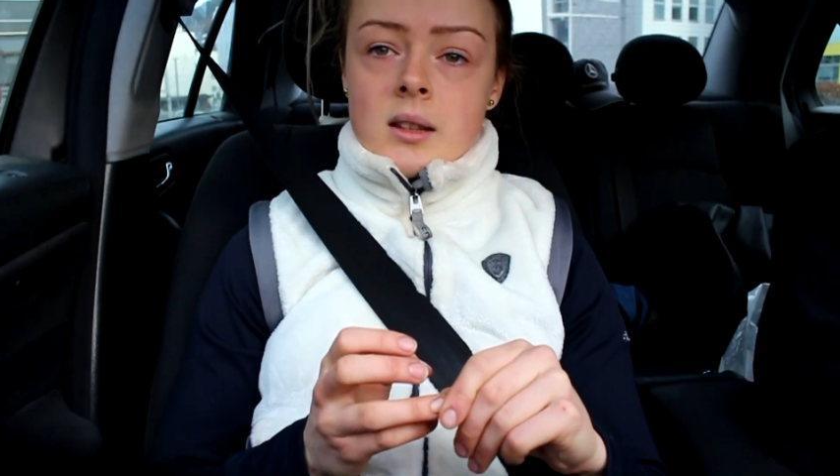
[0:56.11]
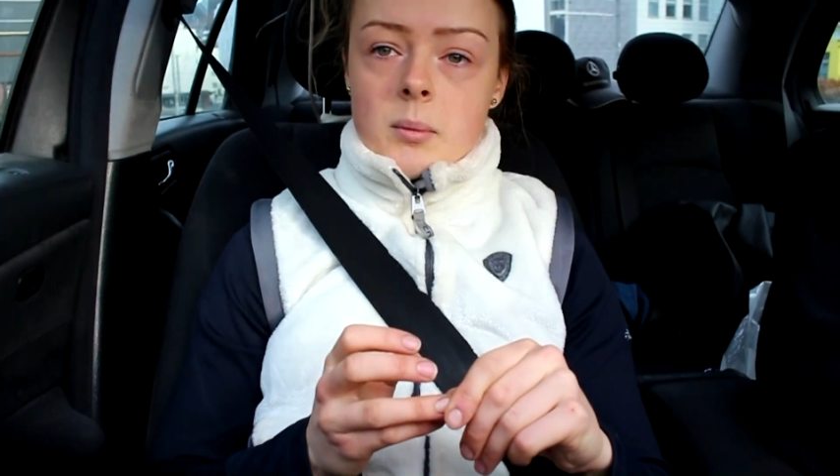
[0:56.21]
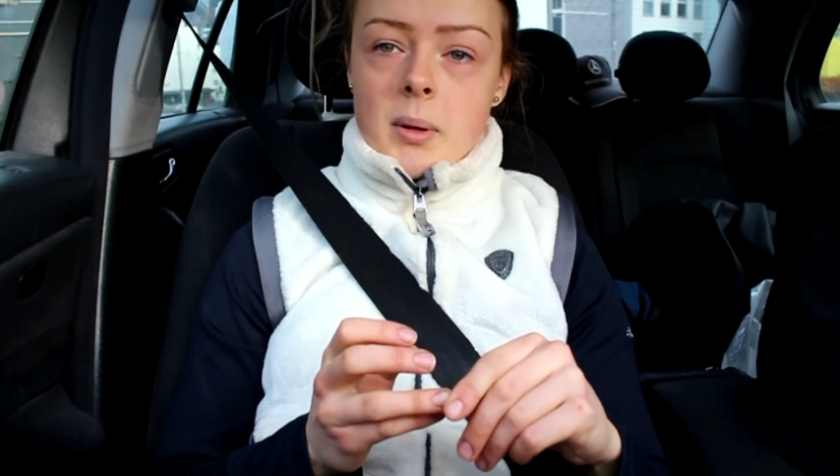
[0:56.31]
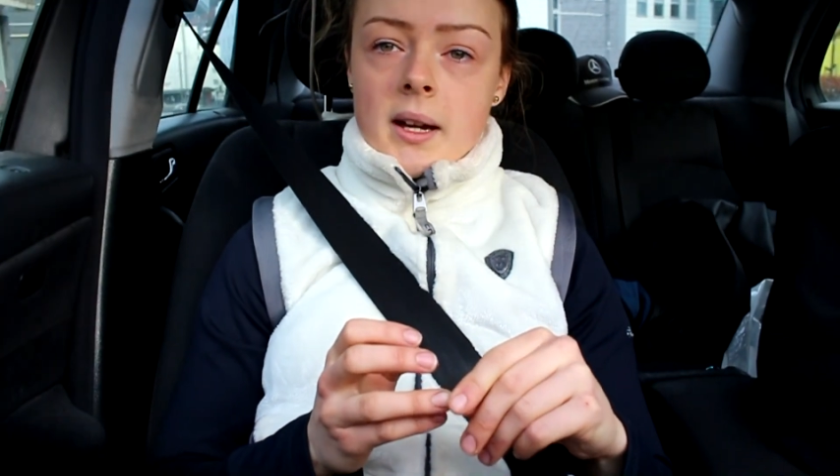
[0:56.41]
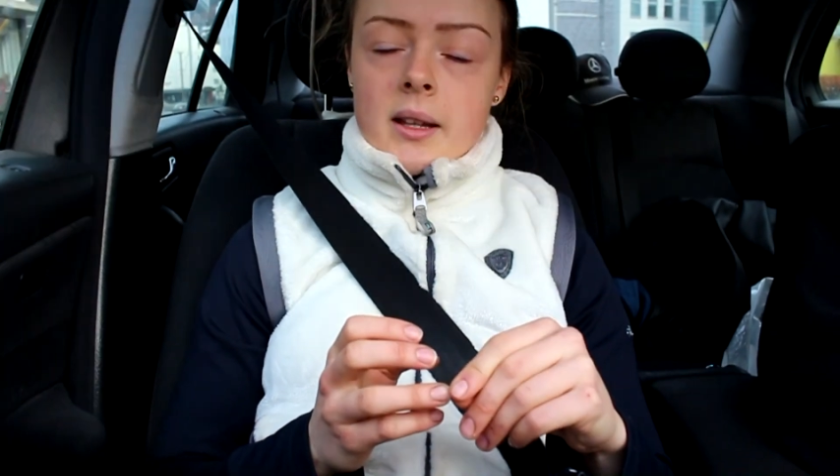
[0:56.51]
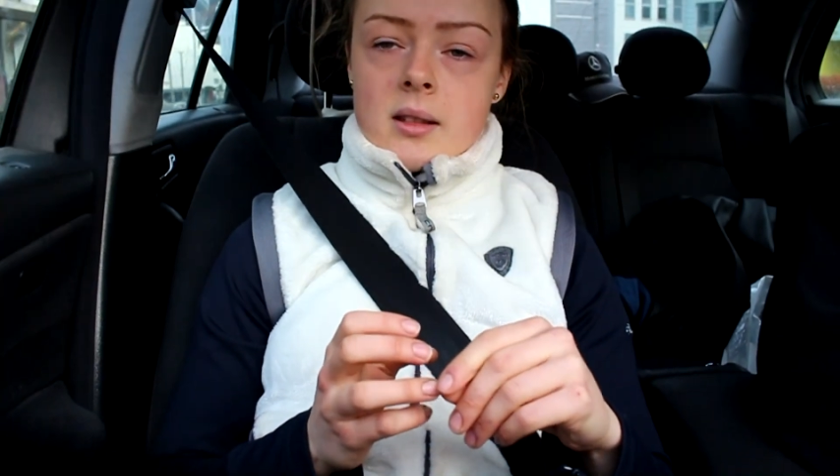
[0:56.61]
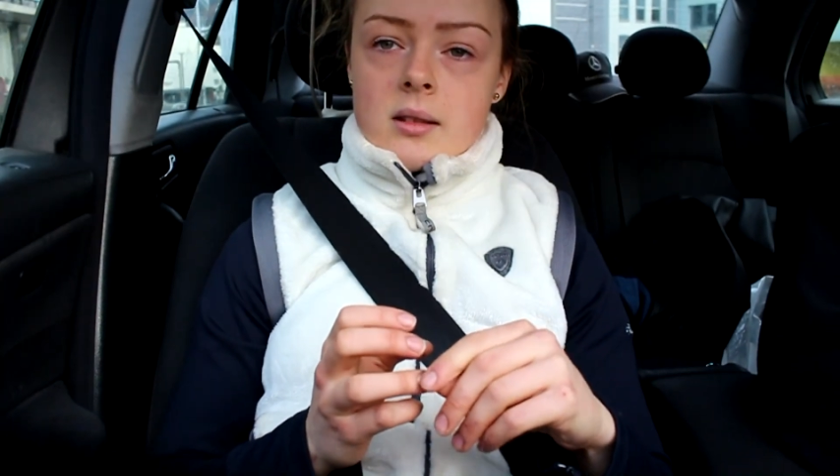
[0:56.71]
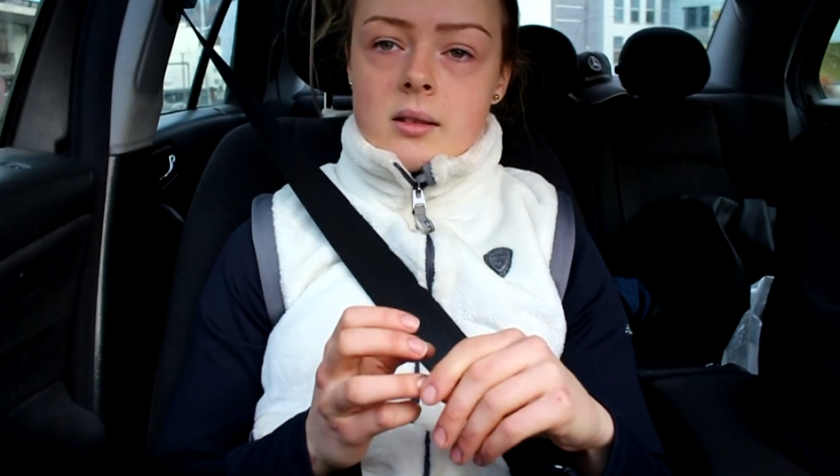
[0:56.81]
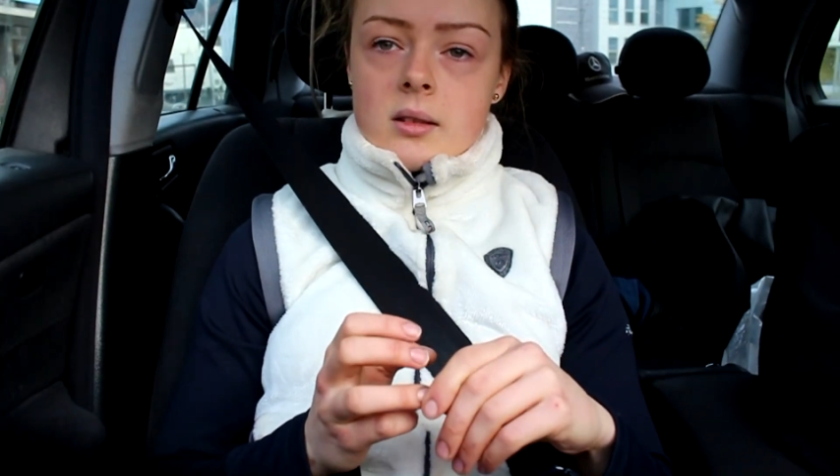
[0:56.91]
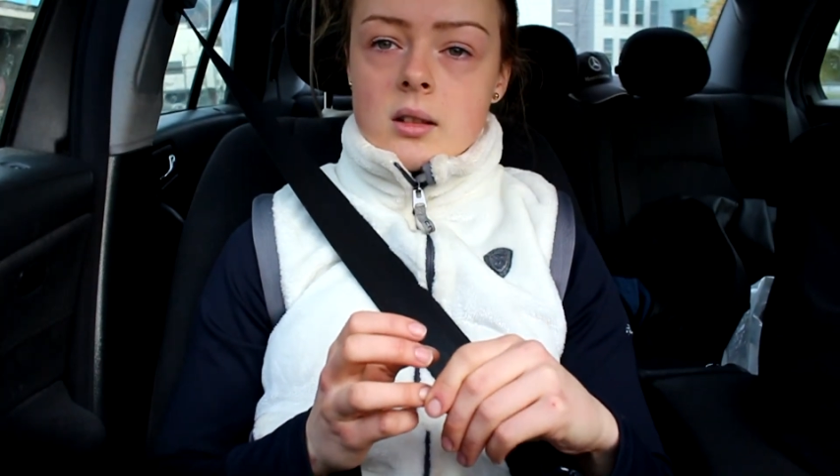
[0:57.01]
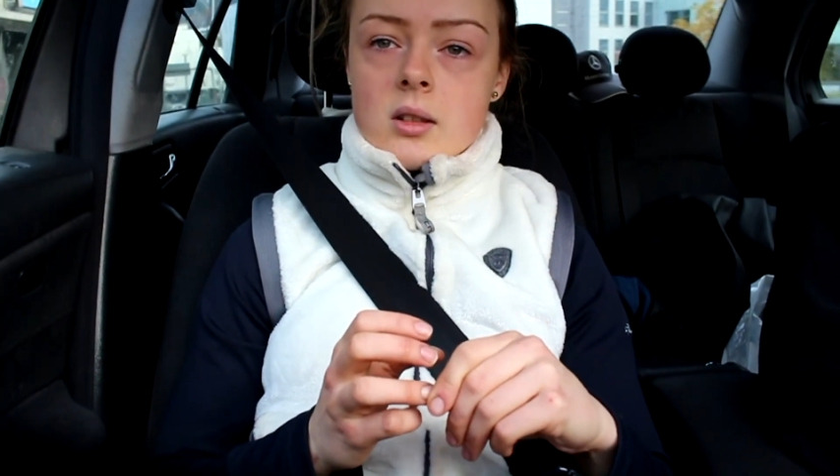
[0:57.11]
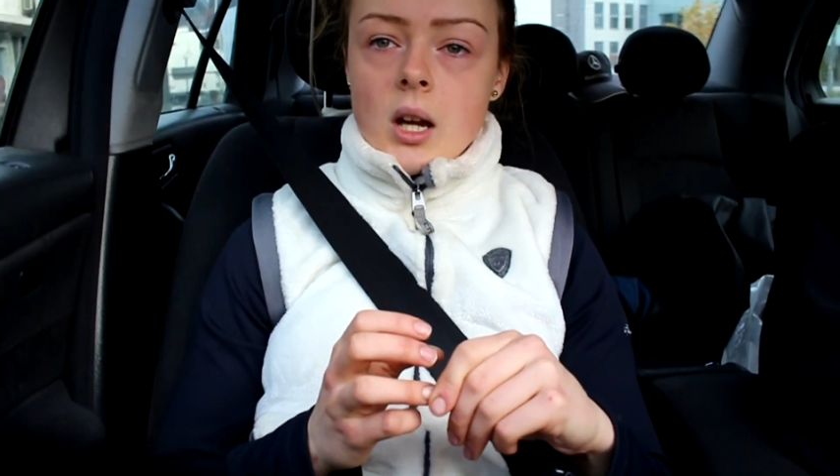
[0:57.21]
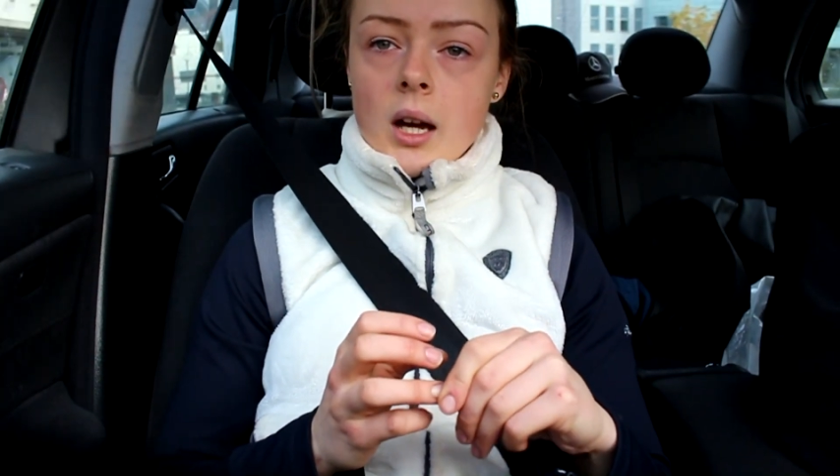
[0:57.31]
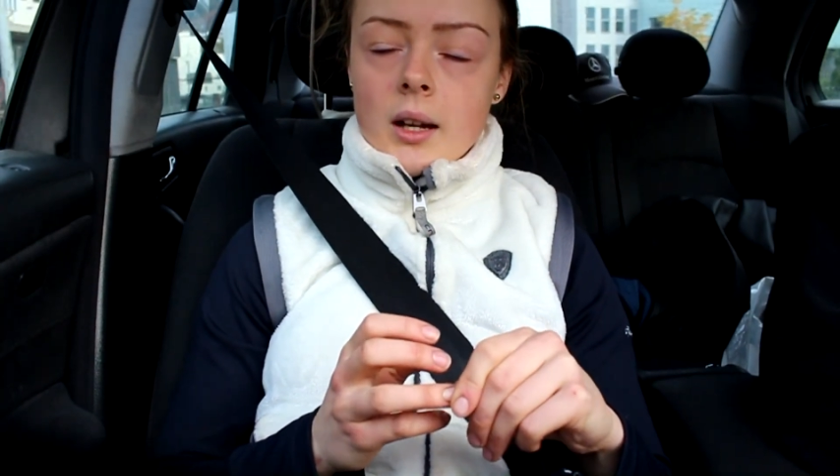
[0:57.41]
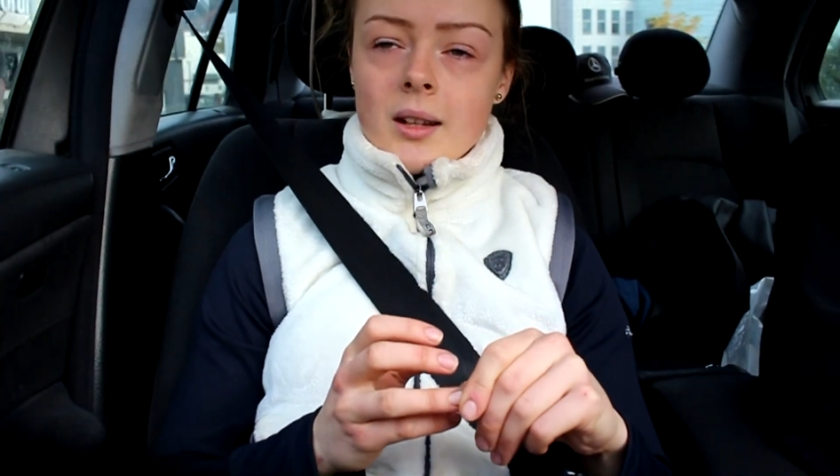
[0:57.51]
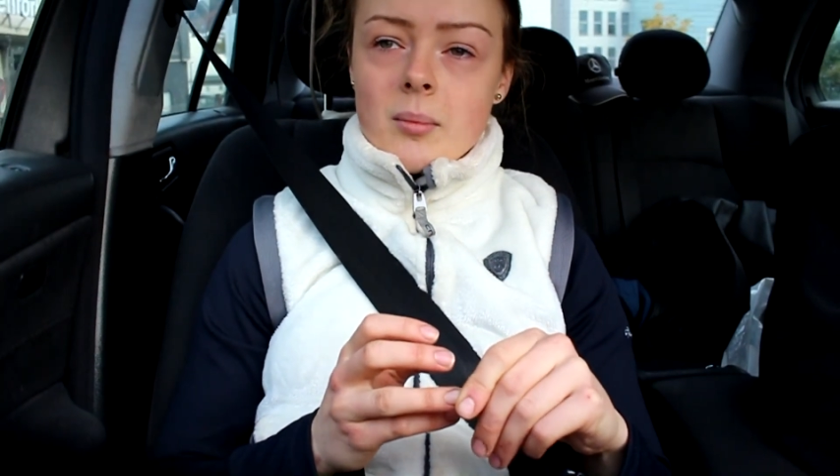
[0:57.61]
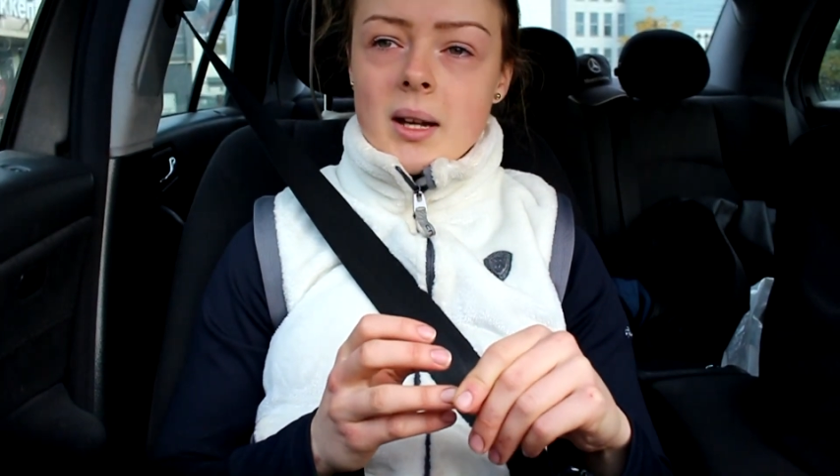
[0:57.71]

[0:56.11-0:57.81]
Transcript: the past time